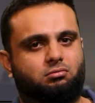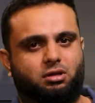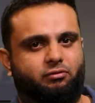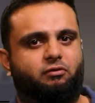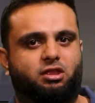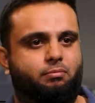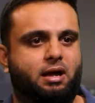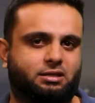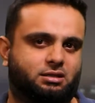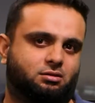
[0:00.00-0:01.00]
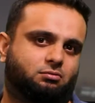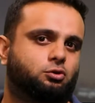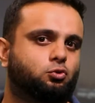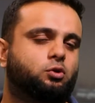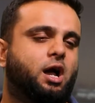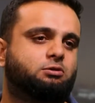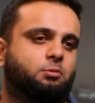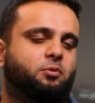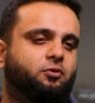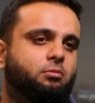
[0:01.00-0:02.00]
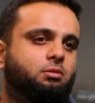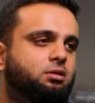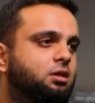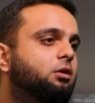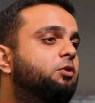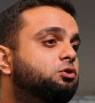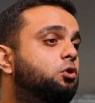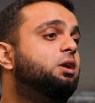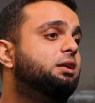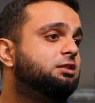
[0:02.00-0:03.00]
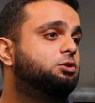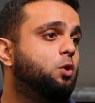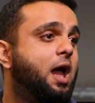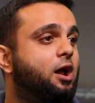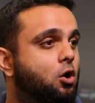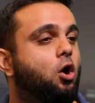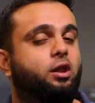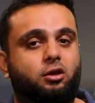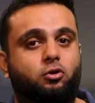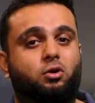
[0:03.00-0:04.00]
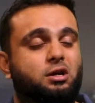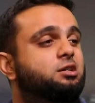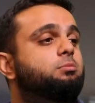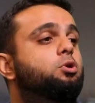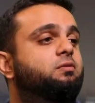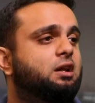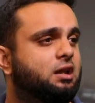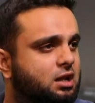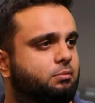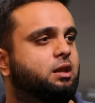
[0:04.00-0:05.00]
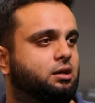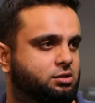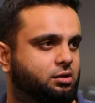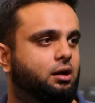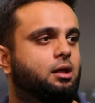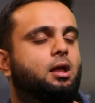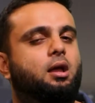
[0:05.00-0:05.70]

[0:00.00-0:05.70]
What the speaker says: Even with the batters, the two guys were performing, but there was no one else to hang on and, you know, contribute even a little bit extra.